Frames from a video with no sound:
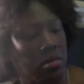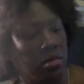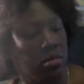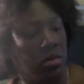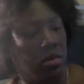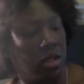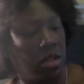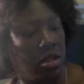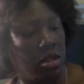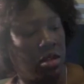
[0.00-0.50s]

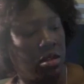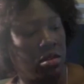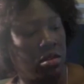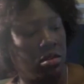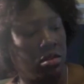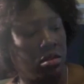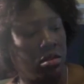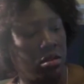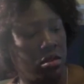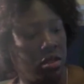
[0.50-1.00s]
Yeah.
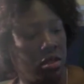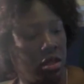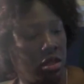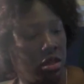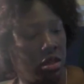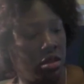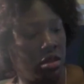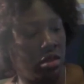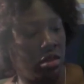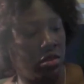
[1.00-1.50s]

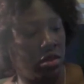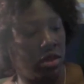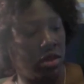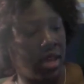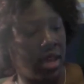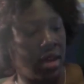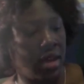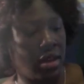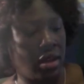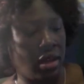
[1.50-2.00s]
So if you
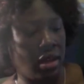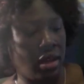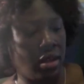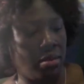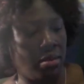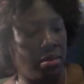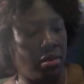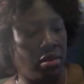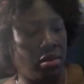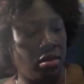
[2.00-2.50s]
add it up
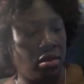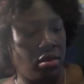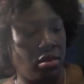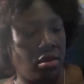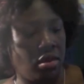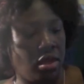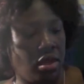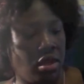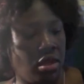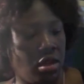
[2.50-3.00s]

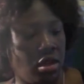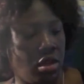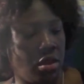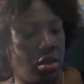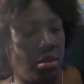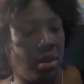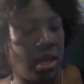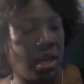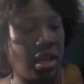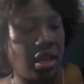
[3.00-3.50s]
and go
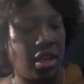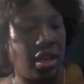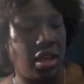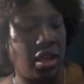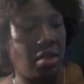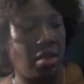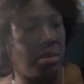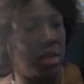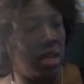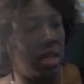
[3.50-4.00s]
by how
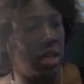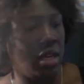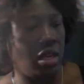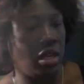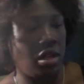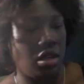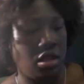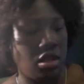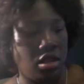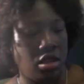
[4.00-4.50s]
many,
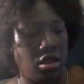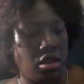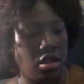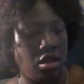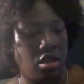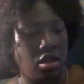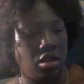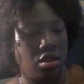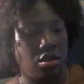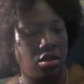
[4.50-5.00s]
you
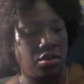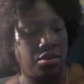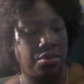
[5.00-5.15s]
know,